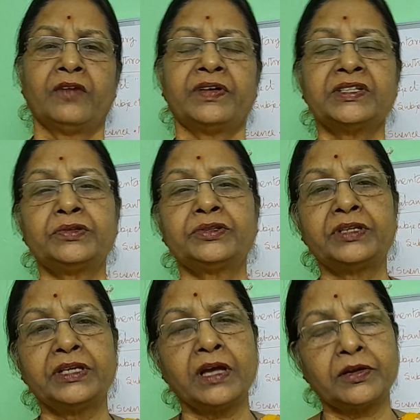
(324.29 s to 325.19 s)
first
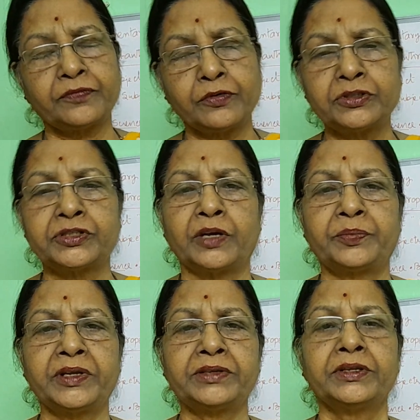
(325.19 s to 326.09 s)
3 or 4
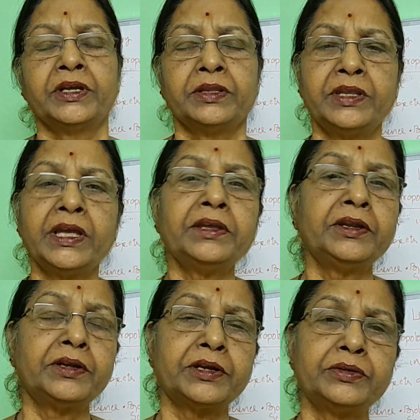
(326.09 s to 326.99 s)
chapters, they
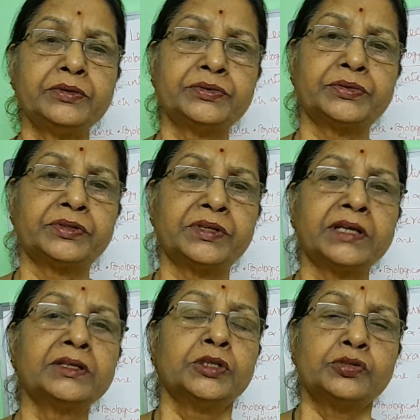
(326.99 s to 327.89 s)
introduced
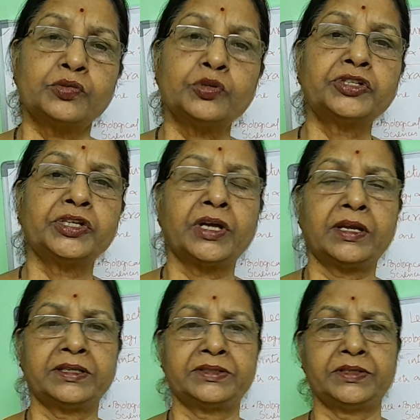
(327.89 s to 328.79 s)
the
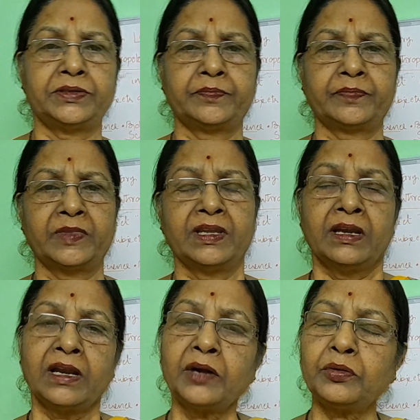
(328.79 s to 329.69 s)
sociology.
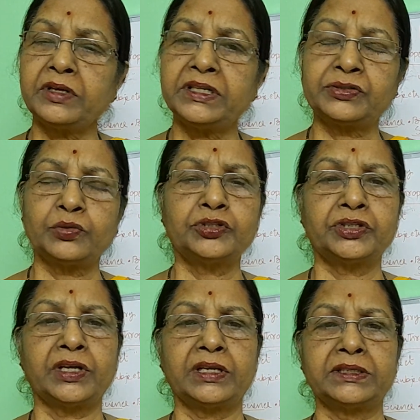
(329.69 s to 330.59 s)
Not only
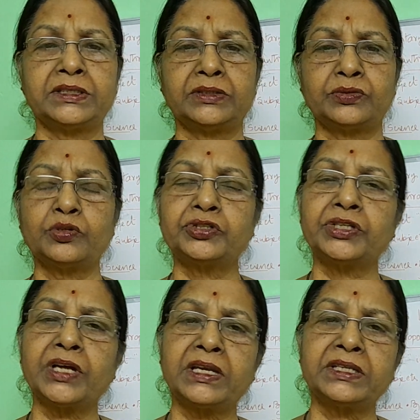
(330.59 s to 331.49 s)
sociology,
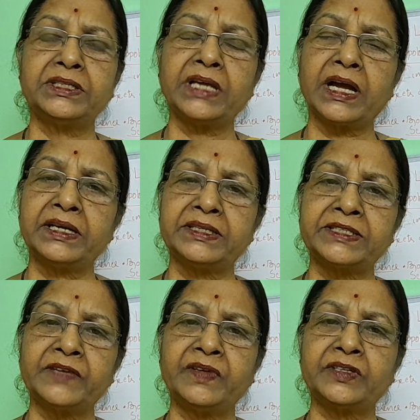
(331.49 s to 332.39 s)
sociology and
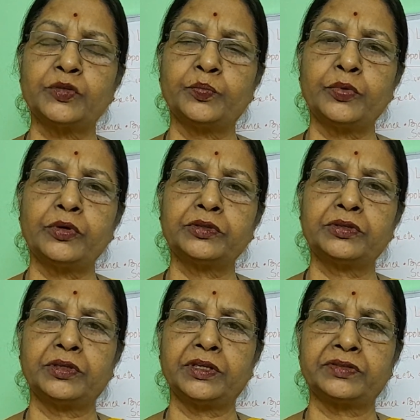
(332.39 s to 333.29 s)
civics, both
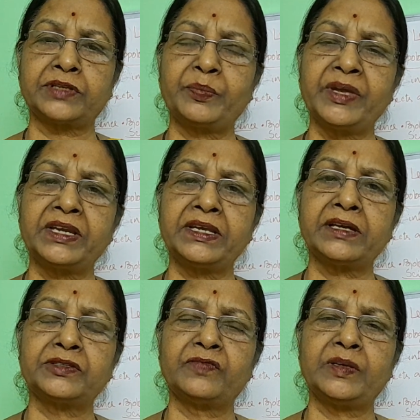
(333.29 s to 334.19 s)
the sub
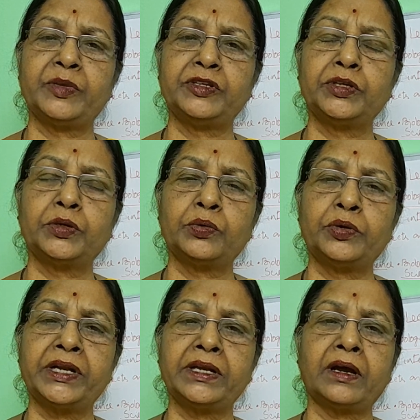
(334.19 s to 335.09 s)
areas will be
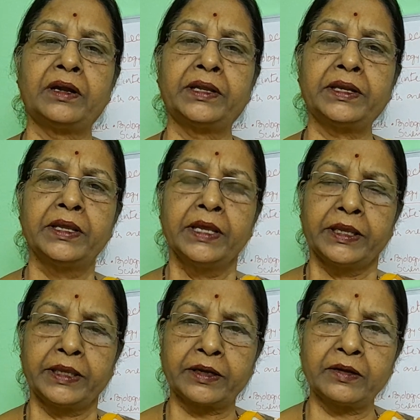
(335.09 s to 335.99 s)
included under
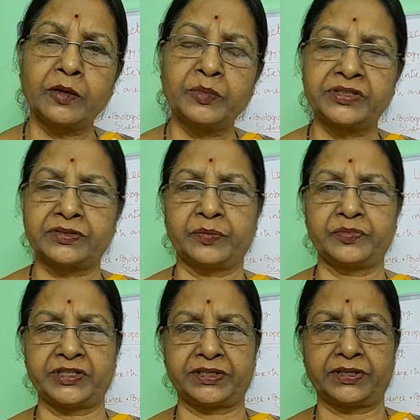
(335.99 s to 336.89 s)
economics
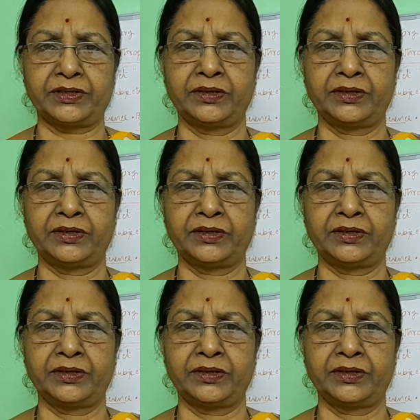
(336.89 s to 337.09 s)
subject.